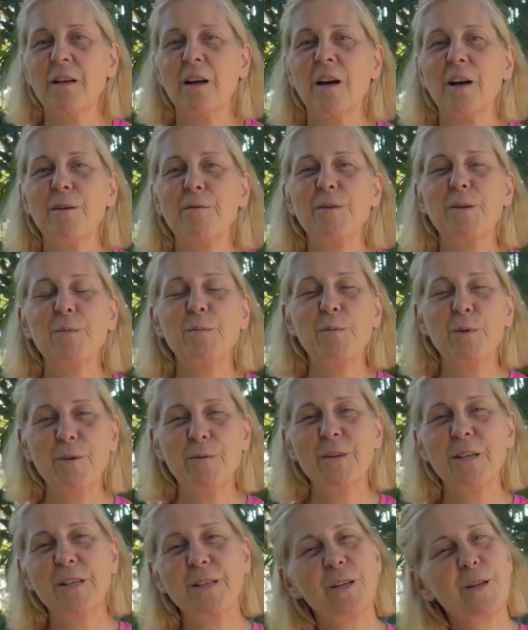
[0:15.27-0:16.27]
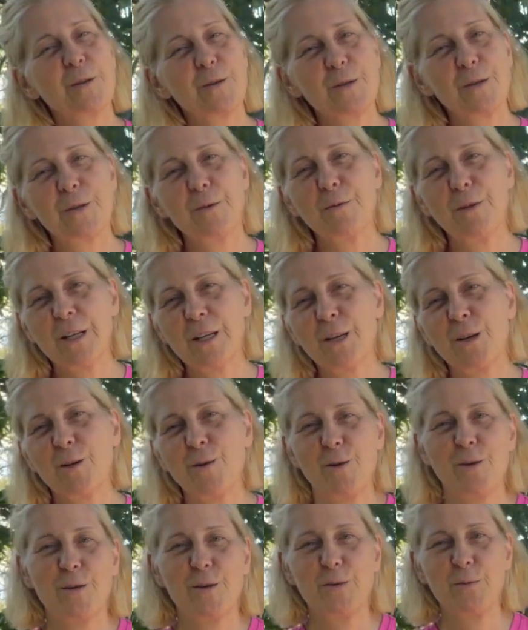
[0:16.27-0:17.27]
of the Moving to Costa Rica
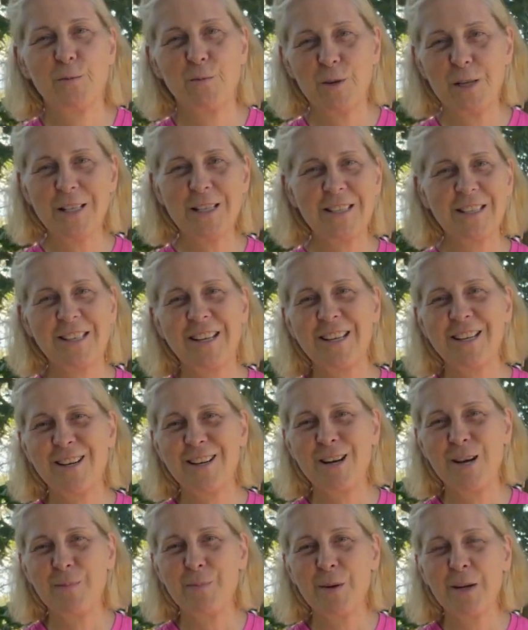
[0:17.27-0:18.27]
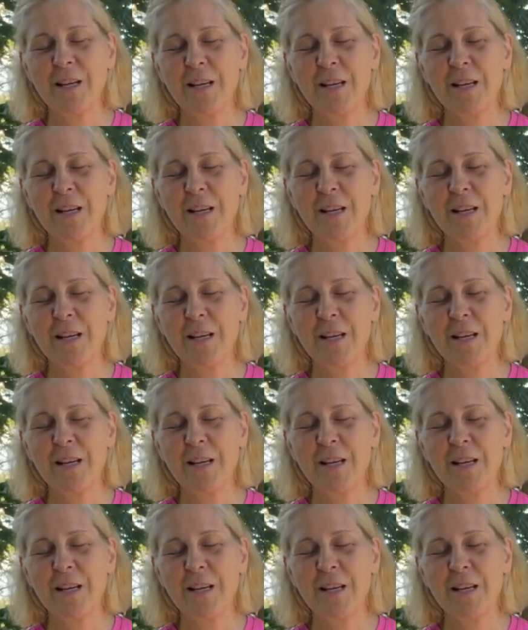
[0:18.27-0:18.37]
course we set up